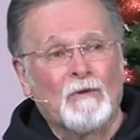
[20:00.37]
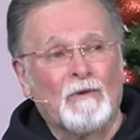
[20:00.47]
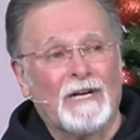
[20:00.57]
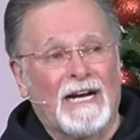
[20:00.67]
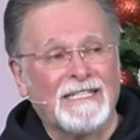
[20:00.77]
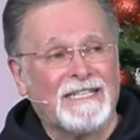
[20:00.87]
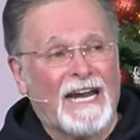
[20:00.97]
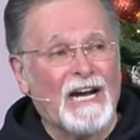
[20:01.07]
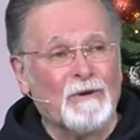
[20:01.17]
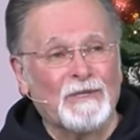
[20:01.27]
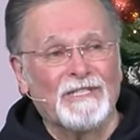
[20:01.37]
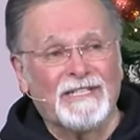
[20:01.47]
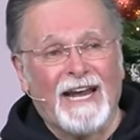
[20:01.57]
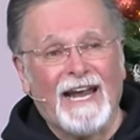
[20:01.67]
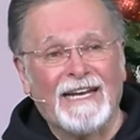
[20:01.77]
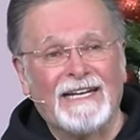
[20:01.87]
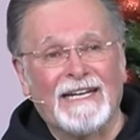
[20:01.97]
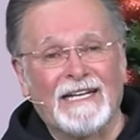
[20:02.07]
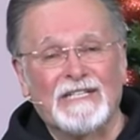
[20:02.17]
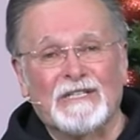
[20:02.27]
What Isaiah was saying
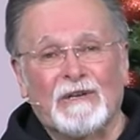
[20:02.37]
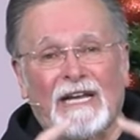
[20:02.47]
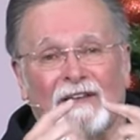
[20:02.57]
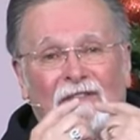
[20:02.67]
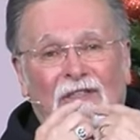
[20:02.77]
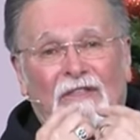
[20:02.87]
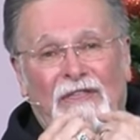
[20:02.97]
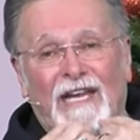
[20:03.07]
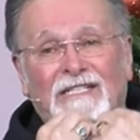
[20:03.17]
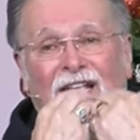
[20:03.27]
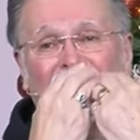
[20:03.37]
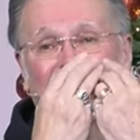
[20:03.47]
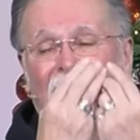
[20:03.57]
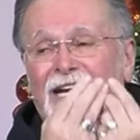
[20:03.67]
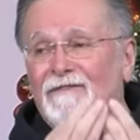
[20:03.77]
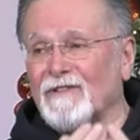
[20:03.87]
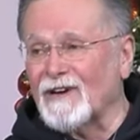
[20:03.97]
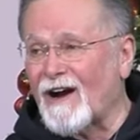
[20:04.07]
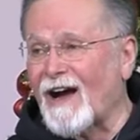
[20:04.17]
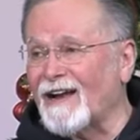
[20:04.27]
is the things I say of
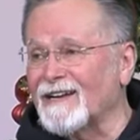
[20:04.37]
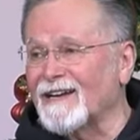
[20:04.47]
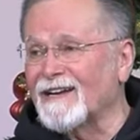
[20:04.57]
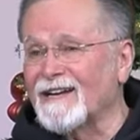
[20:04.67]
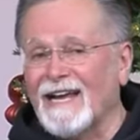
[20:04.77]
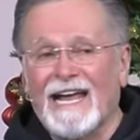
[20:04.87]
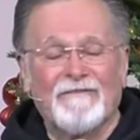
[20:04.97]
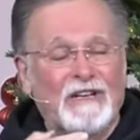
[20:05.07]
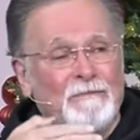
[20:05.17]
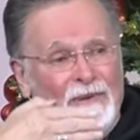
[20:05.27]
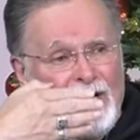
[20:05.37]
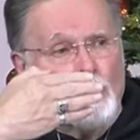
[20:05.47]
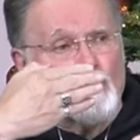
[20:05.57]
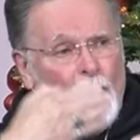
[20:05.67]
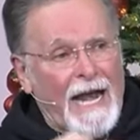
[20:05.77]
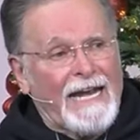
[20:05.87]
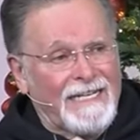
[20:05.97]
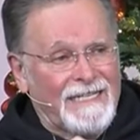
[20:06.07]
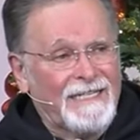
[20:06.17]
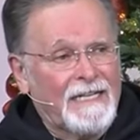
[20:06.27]
God haven't been
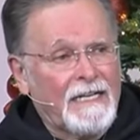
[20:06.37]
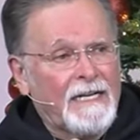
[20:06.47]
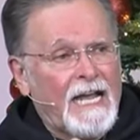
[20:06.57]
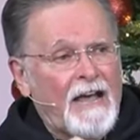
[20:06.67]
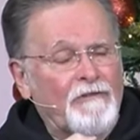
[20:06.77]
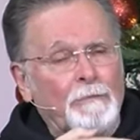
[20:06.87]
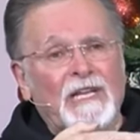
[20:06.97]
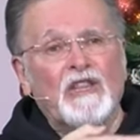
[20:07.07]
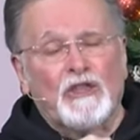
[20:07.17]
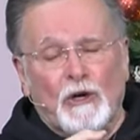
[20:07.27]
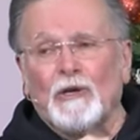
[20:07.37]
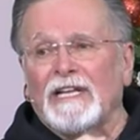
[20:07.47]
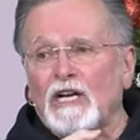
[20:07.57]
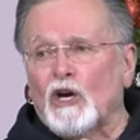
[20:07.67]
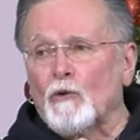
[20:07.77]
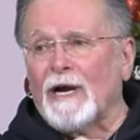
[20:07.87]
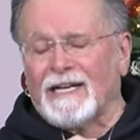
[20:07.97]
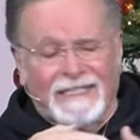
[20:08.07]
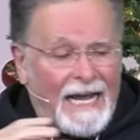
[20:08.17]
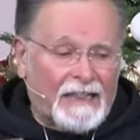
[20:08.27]
right, haven't been thoroughly
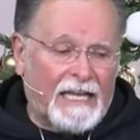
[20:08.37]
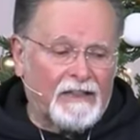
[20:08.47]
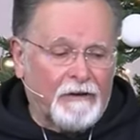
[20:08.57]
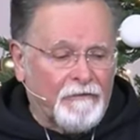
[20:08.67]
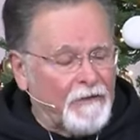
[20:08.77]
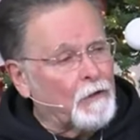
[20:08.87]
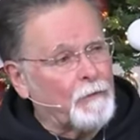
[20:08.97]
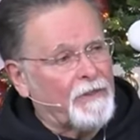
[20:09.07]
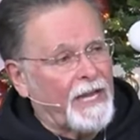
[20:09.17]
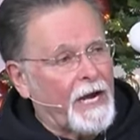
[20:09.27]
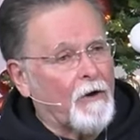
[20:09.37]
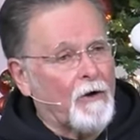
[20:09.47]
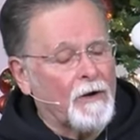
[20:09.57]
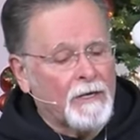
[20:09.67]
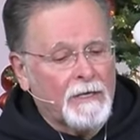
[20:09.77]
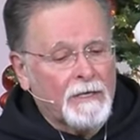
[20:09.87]
correct. Not that they're filled with error,